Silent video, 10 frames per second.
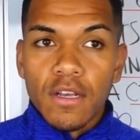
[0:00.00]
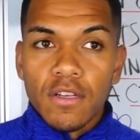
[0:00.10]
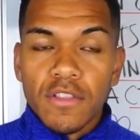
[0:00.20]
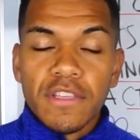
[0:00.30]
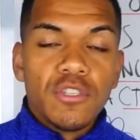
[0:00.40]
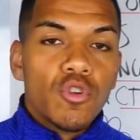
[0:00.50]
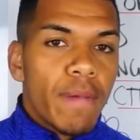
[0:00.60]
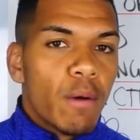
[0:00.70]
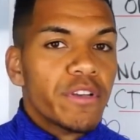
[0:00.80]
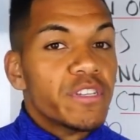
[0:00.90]
So this is all
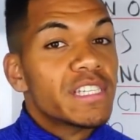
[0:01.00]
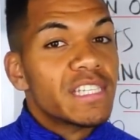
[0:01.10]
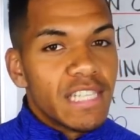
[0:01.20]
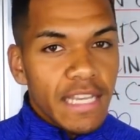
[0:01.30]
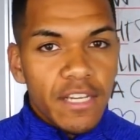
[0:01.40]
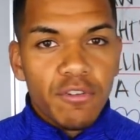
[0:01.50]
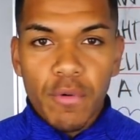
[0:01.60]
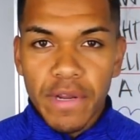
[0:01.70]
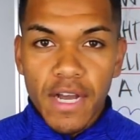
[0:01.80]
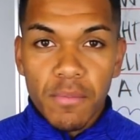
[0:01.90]
about what you see
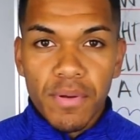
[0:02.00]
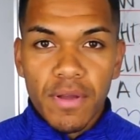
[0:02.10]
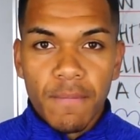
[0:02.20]
growing up.